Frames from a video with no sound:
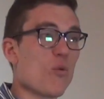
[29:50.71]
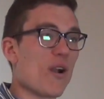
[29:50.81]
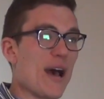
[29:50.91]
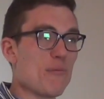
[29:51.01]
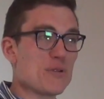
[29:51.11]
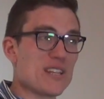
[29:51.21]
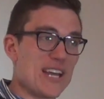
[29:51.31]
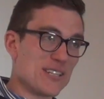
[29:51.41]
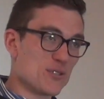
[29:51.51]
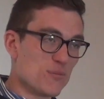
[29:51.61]
or happening
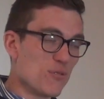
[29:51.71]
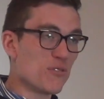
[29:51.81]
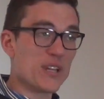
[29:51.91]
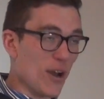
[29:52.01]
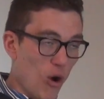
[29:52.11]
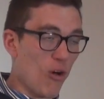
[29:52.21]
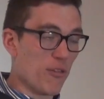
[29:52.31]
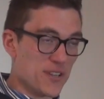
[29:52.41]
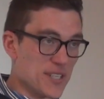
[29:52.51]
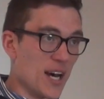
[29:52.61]
that smoothly all
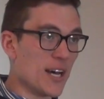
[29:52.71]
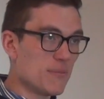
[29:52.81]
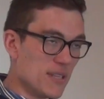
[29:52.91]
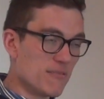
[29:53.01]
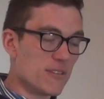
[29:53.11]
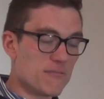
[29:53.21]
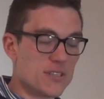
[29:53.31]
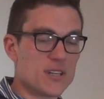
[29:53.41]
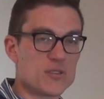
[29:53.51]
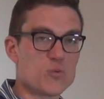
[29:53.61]
the time, even if
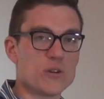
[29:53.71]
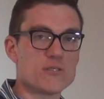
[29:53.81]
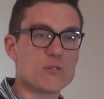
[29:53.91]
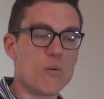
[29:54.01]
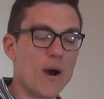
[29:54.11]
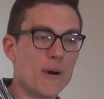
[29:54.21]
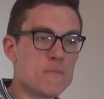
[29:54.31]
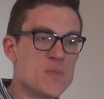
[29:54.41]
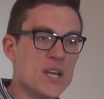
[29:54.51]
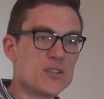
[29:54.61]
it does once in a while.